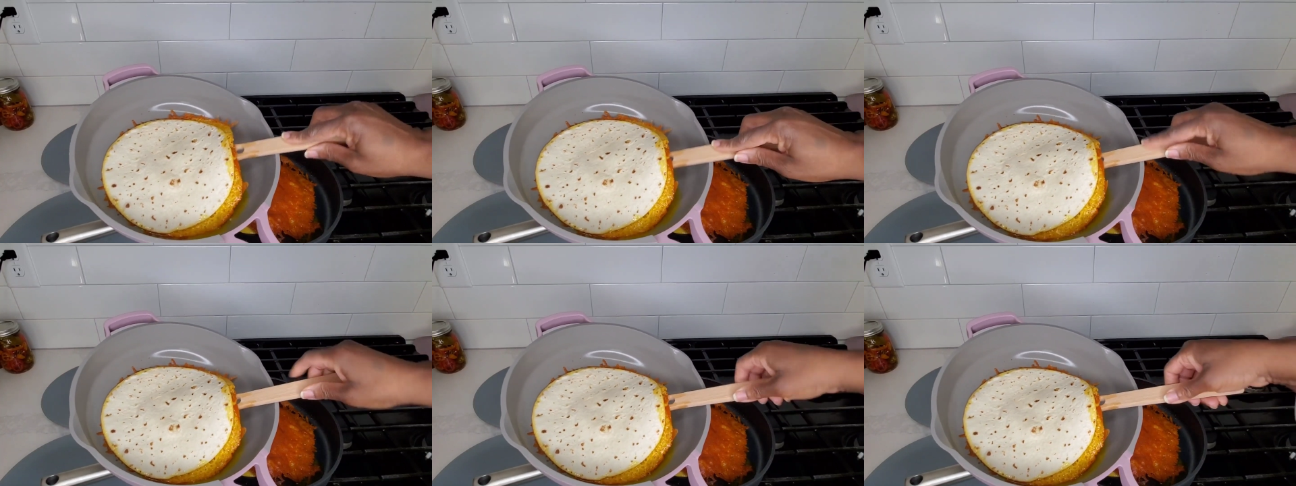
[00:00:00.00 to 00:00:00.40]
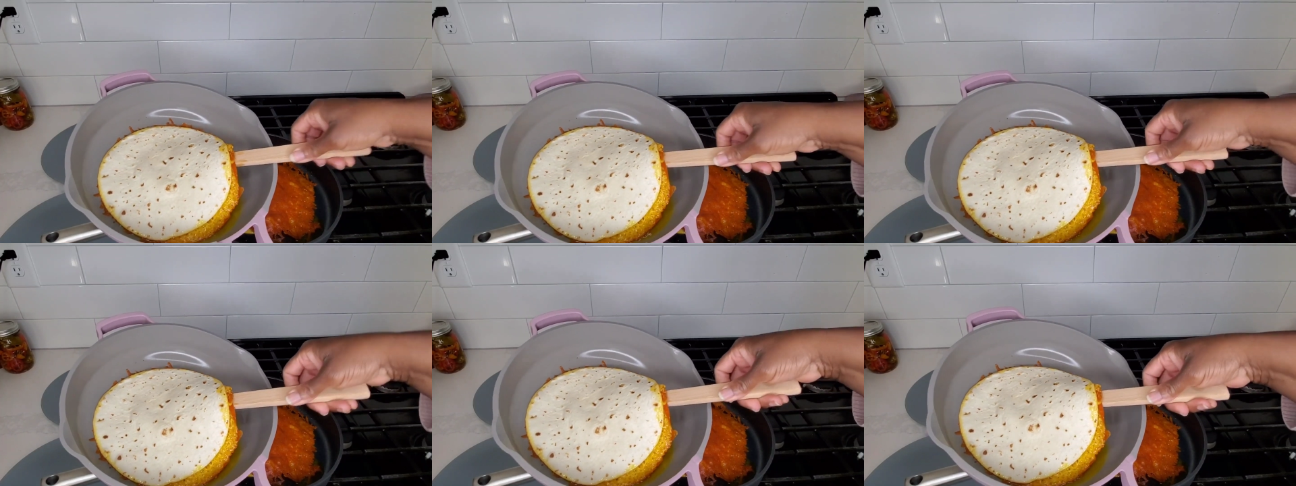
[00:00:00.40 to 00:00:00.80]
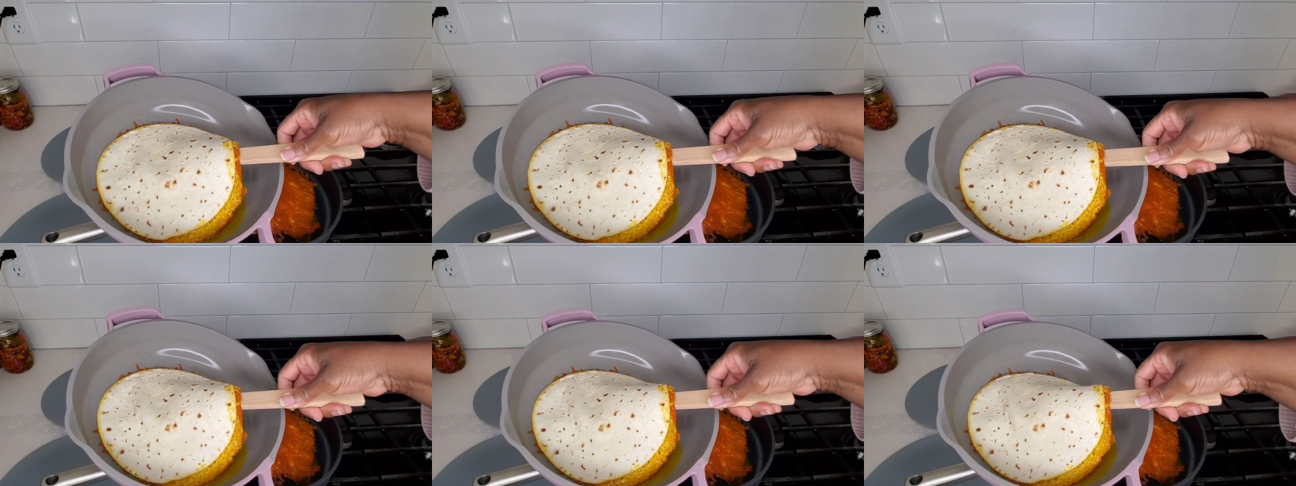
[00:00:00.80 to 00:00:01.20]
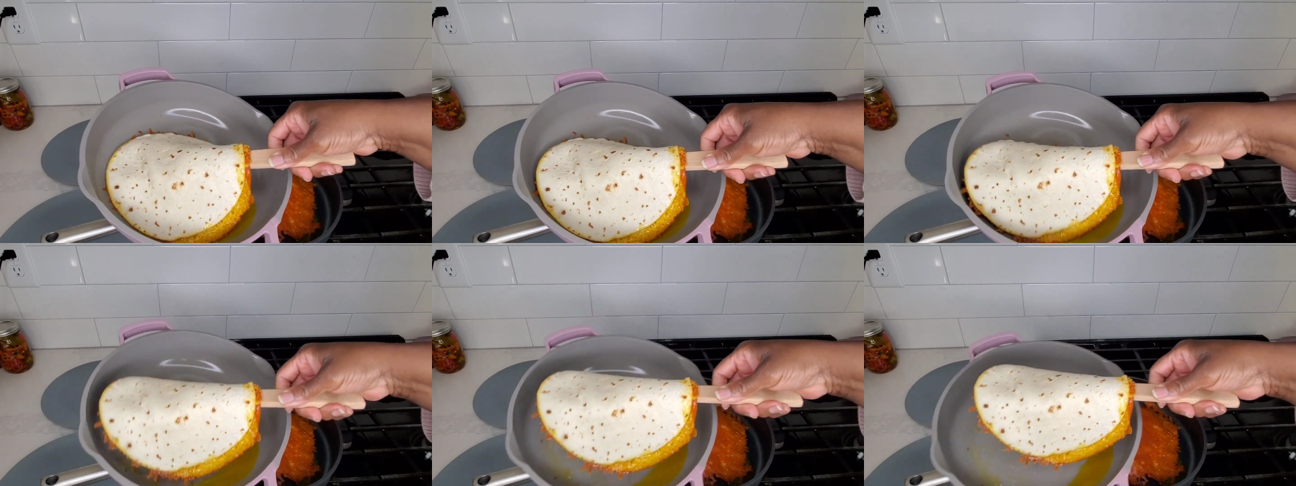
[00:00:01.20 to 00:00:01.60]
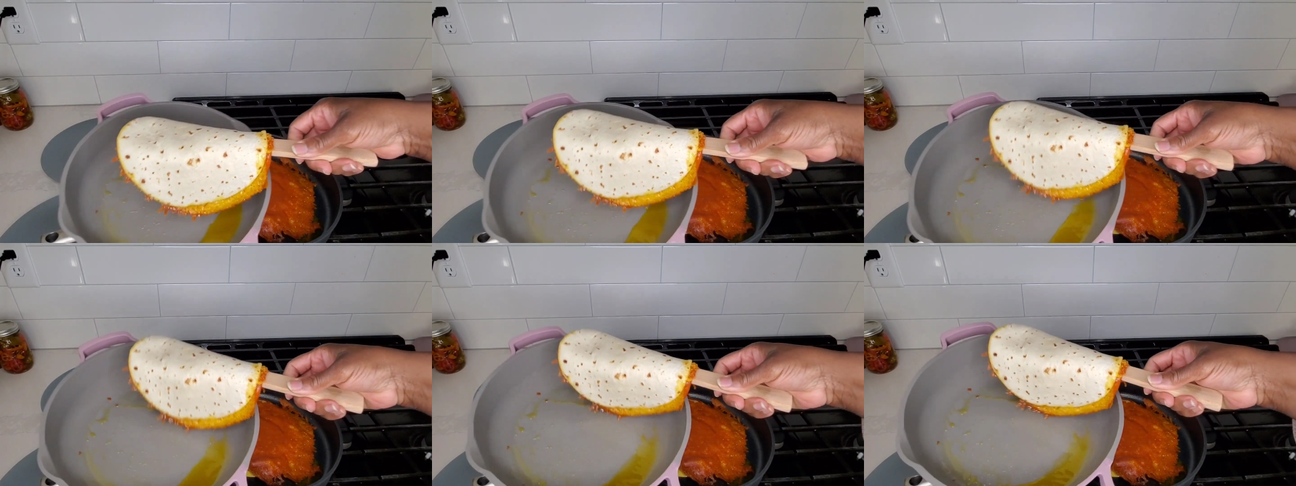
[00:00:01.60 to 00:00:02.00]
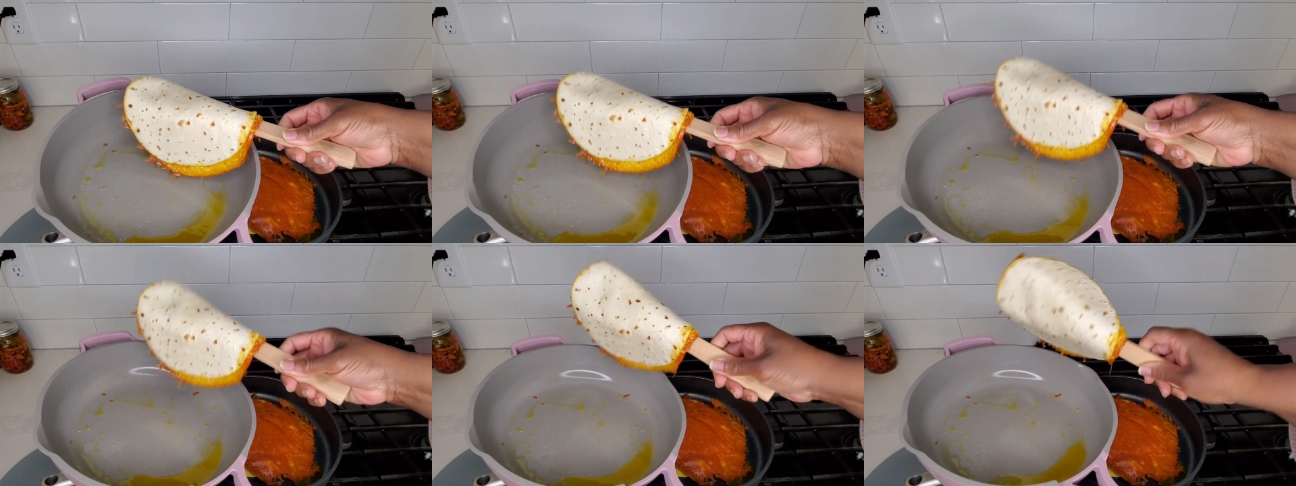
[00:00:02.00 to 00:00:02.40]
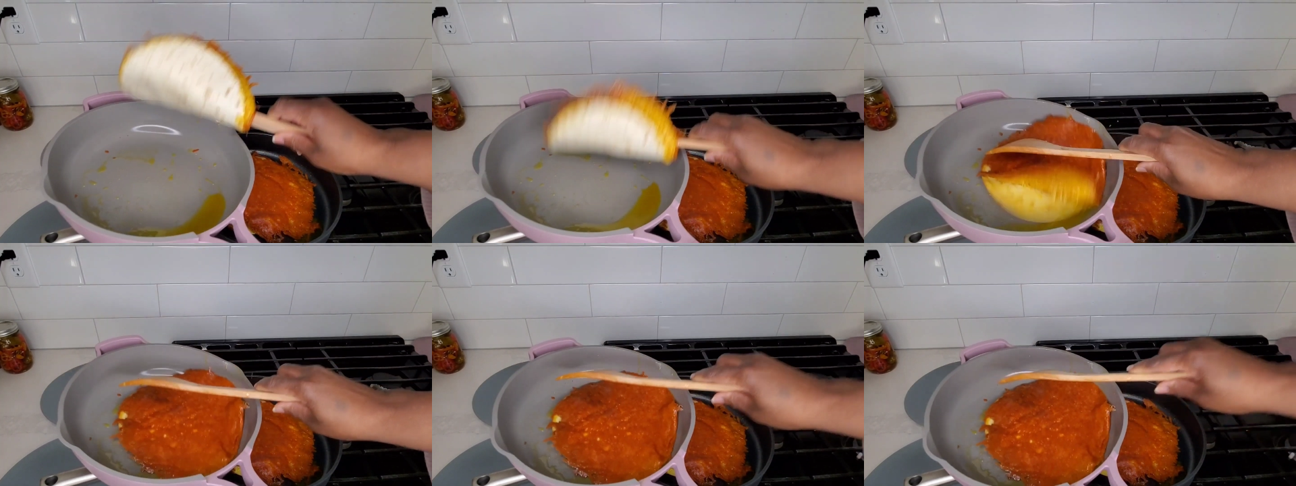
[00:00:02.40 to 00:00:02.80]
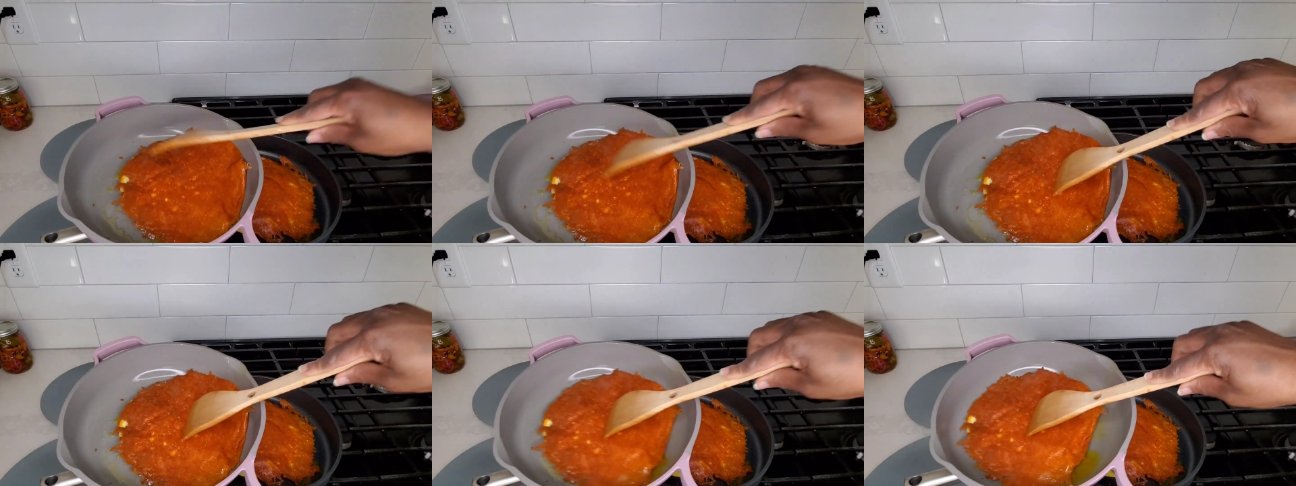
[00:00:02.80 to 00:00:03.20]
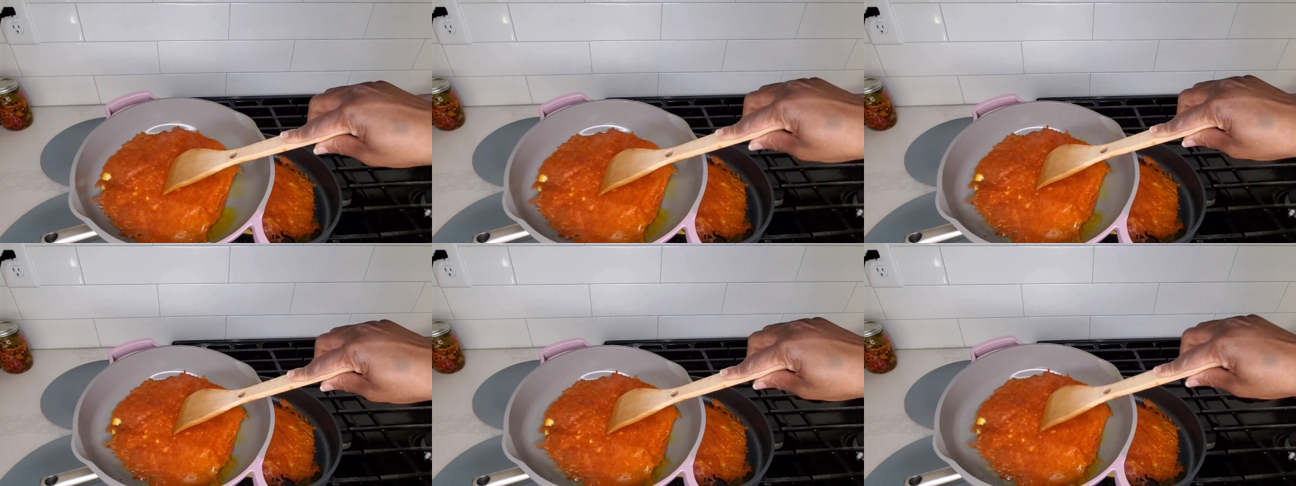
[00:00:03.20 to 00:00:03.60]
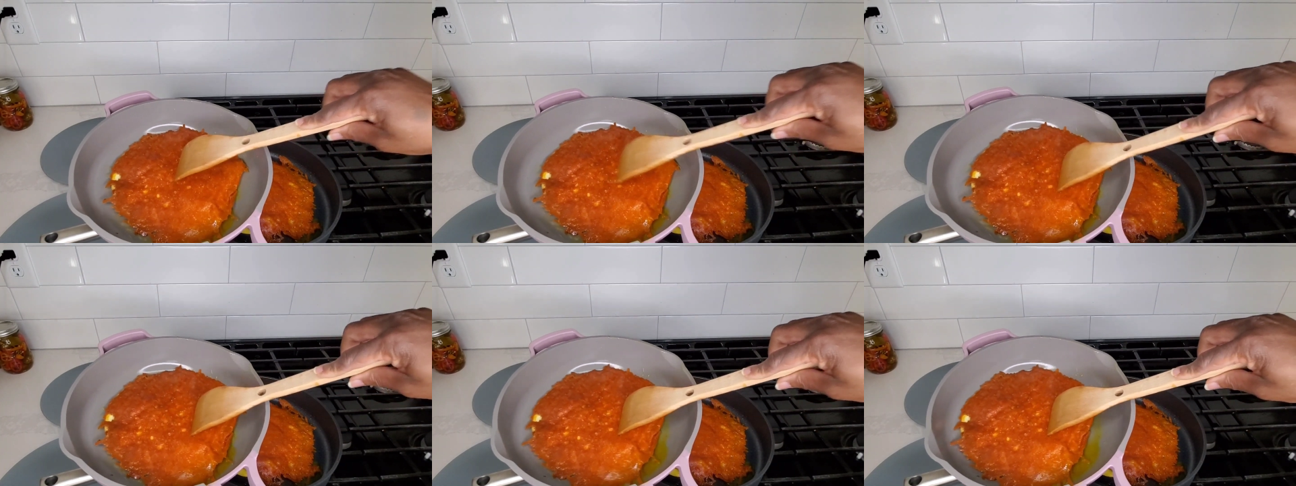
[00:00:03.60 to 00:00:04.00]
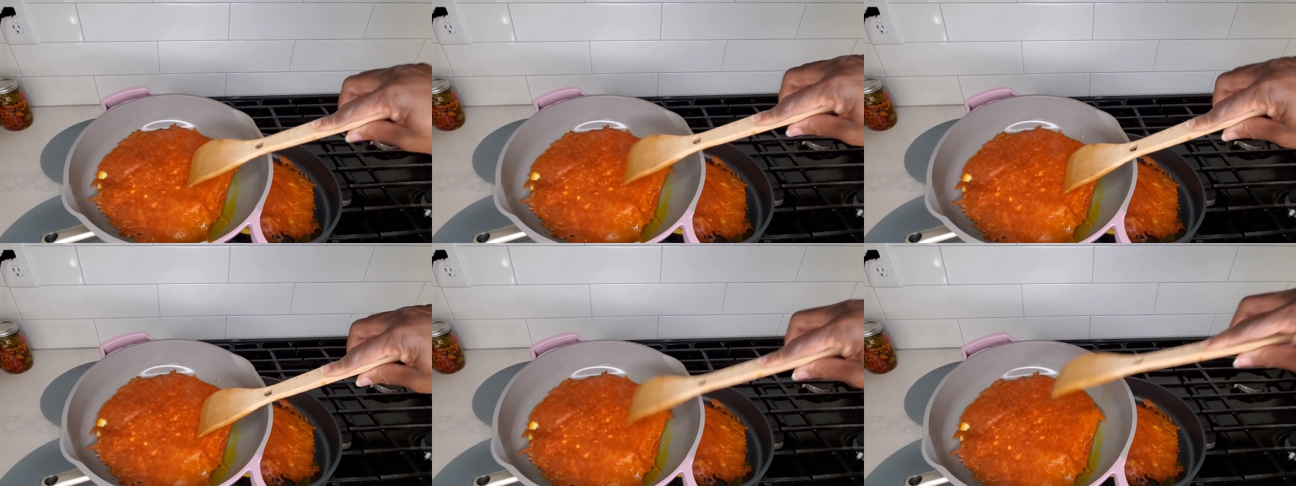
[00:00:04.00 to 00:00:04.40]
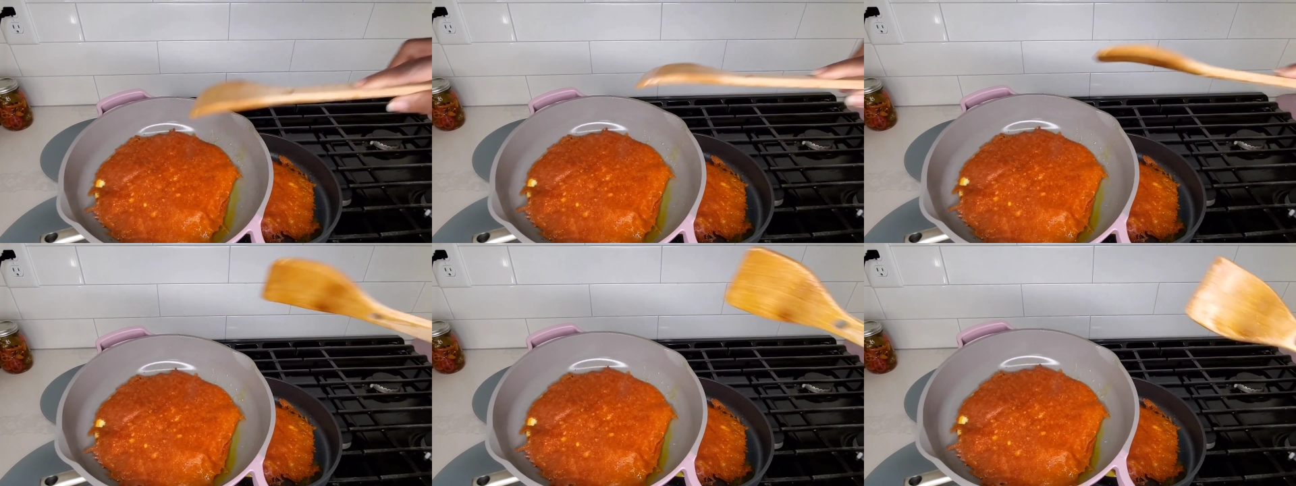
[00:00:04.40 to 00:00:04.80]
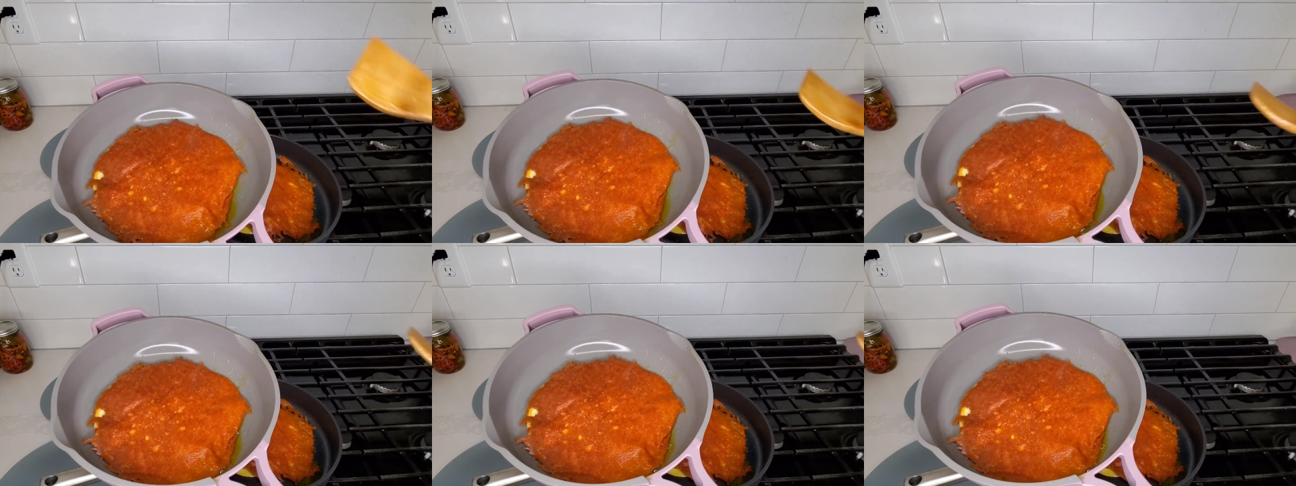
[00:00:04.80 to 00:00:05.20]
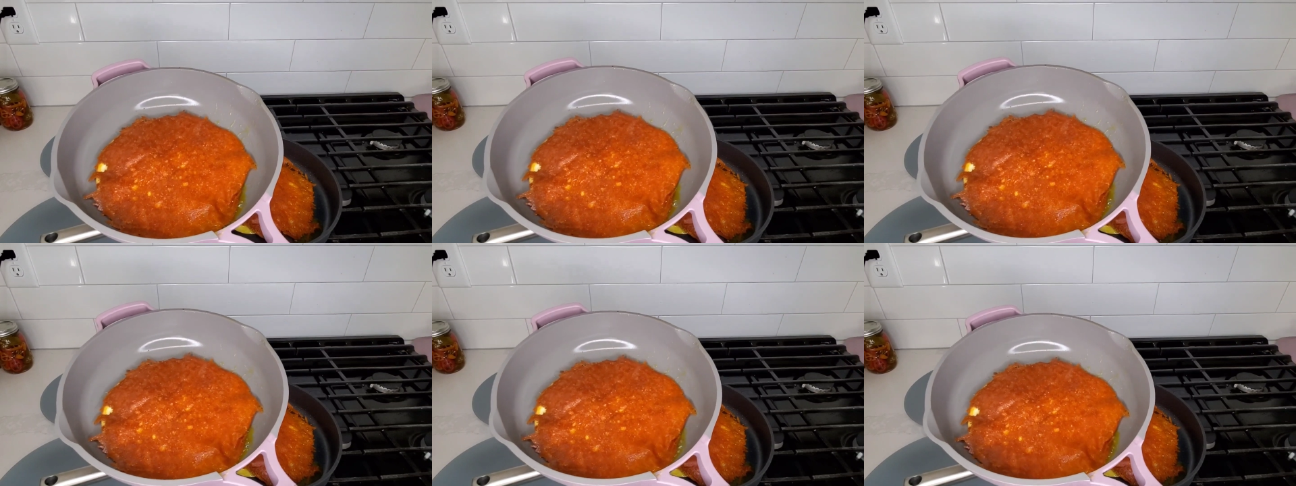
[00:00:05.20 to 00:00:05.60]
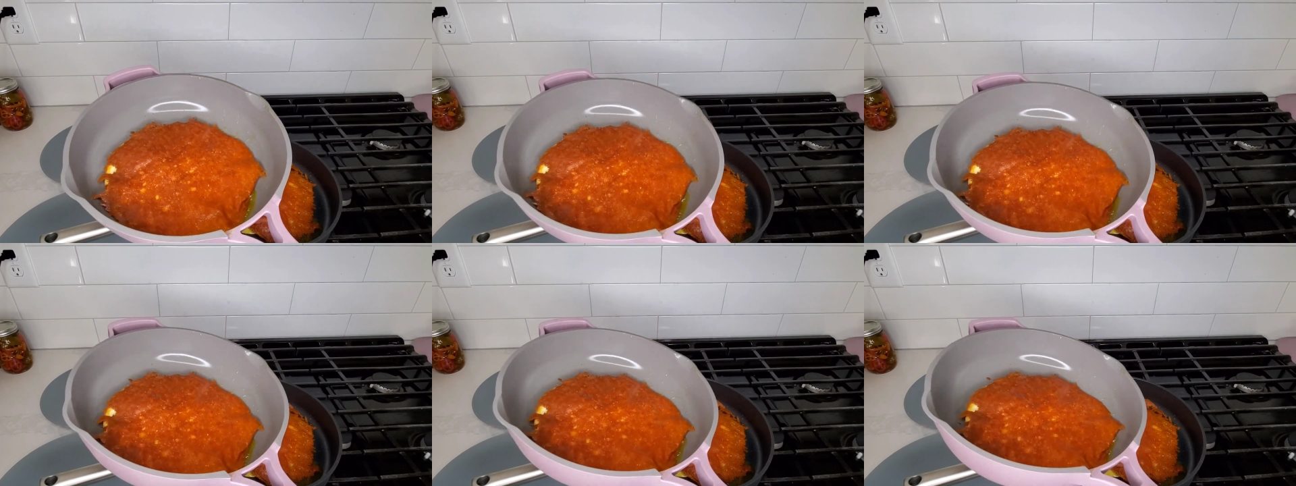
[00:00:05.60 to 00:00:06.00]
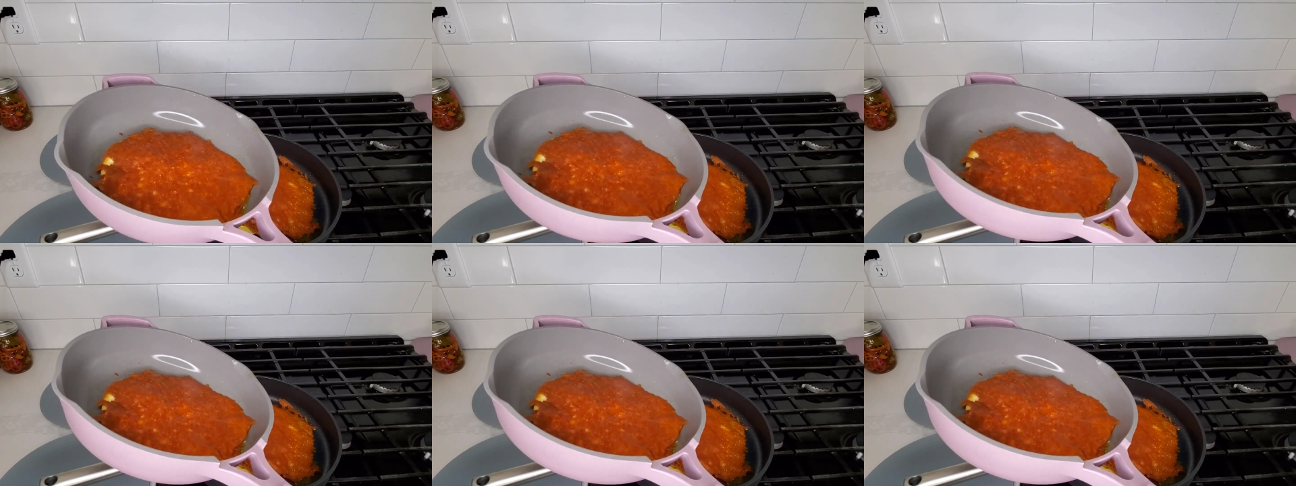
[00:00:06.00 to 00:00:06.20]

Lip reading: (no speaker visible)